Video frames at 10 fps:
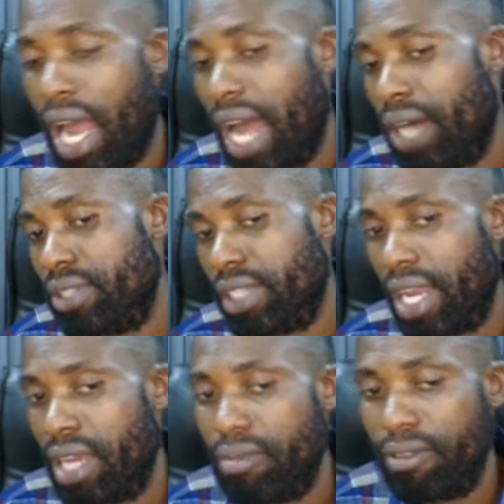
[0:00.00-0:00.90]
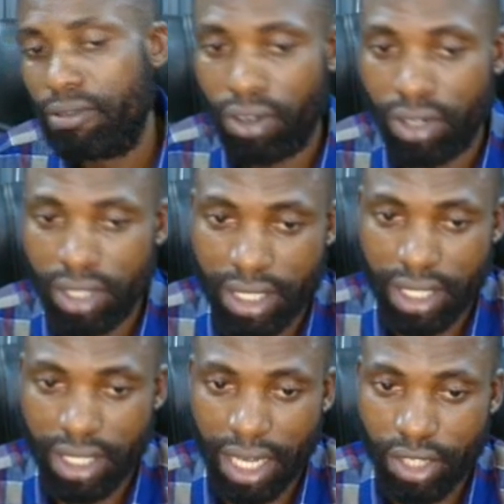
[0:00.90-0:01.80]
outline before, it
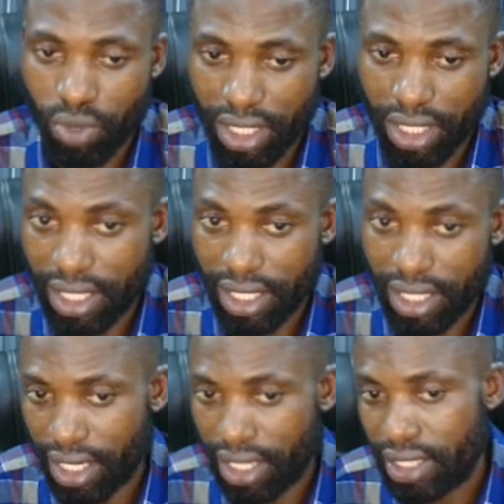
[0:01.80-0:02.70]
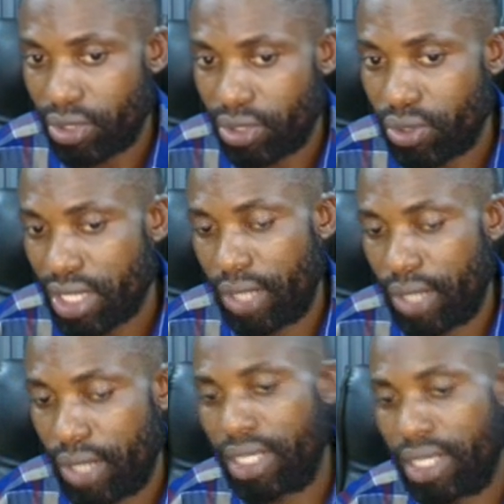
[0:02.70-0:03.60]
has to integrate those
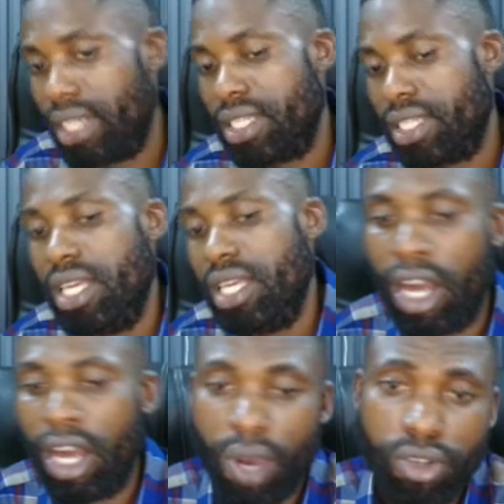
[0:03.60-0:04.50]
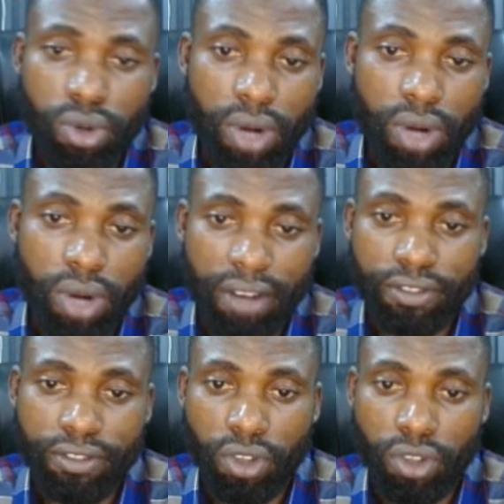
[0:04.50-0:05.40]
outlines. Now, when you have
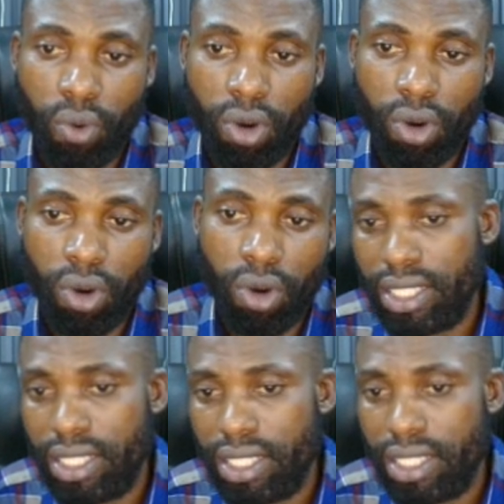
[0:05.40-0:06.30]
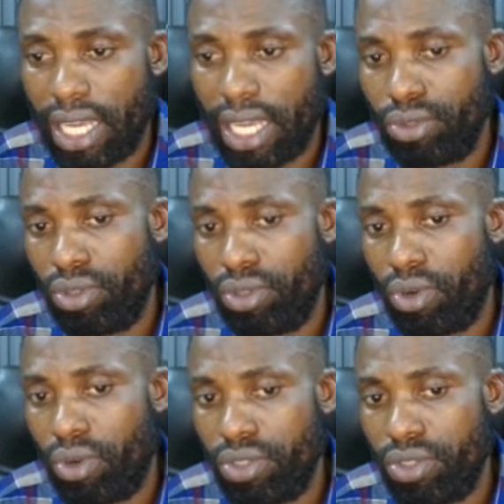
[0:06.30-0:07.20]
your work like this and you don't
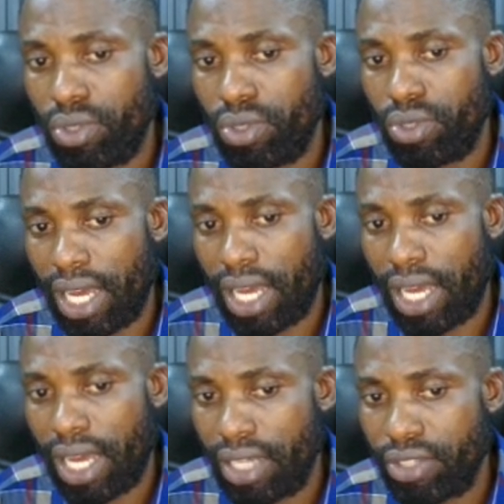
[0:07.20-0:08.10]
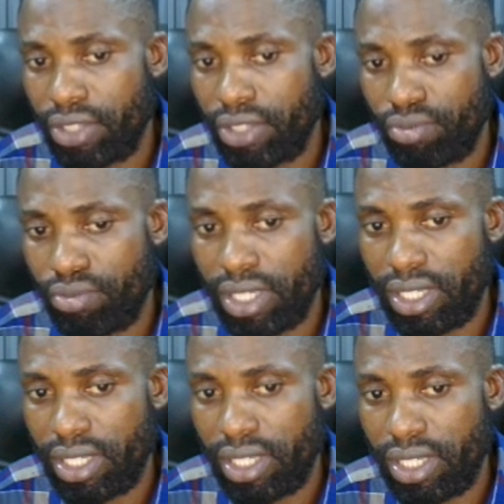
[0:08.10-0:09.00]
want those outlines to be
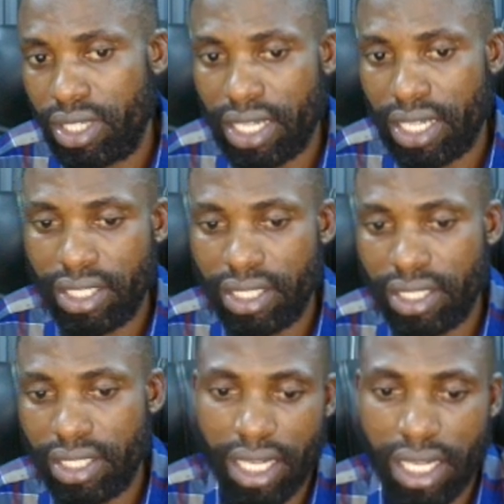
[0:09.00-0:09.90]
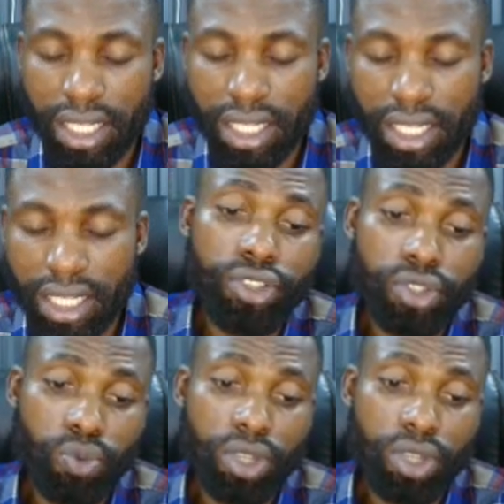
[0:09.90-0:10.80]
inside, you understand? You
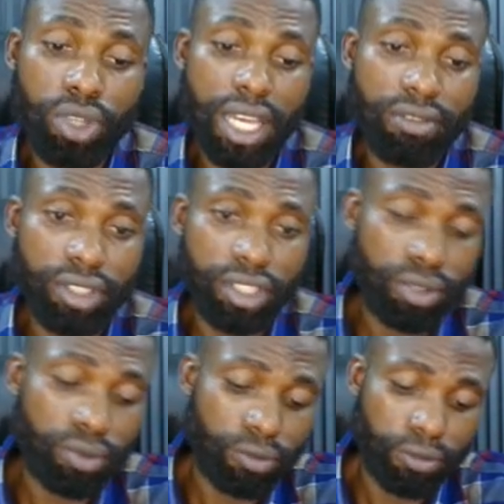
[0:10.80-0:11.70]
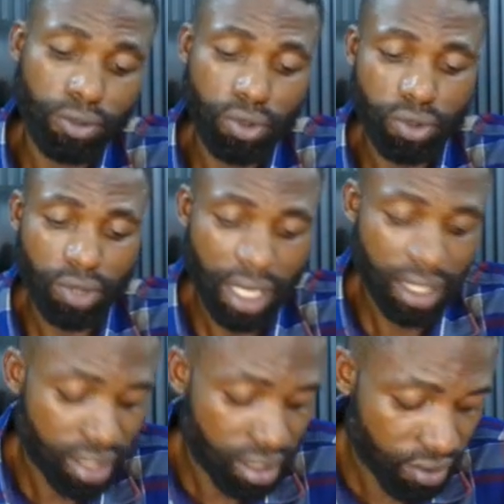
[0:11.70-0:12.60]
just want everything to flow. You
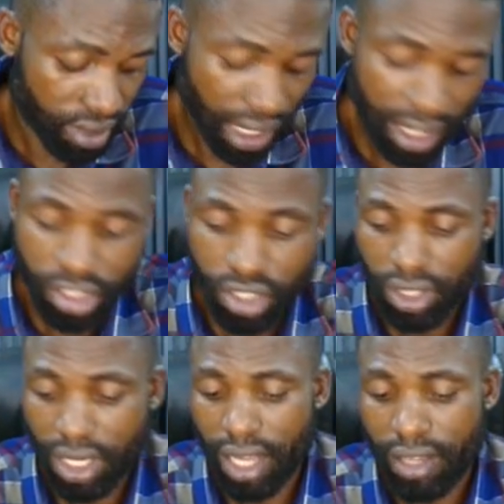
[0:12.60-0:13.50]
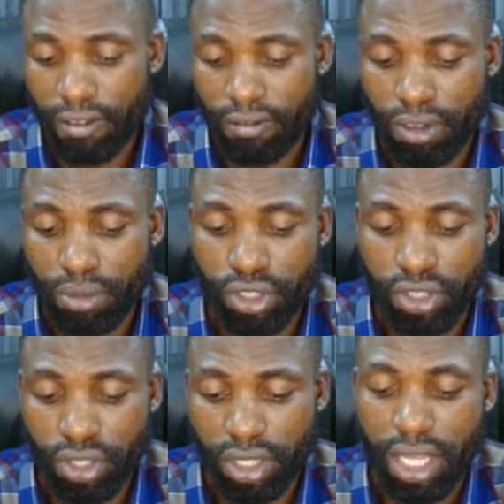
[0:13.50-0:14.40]
can give it additional
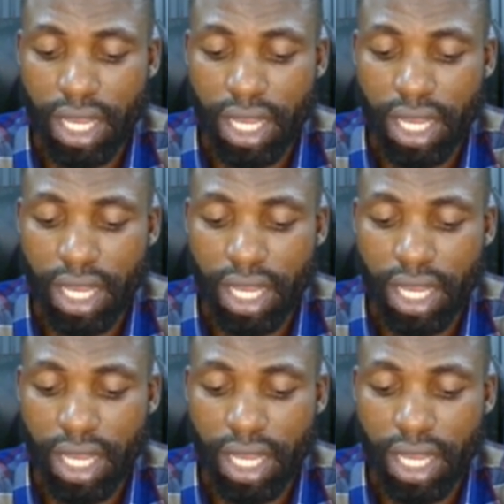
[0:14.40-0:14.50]
information.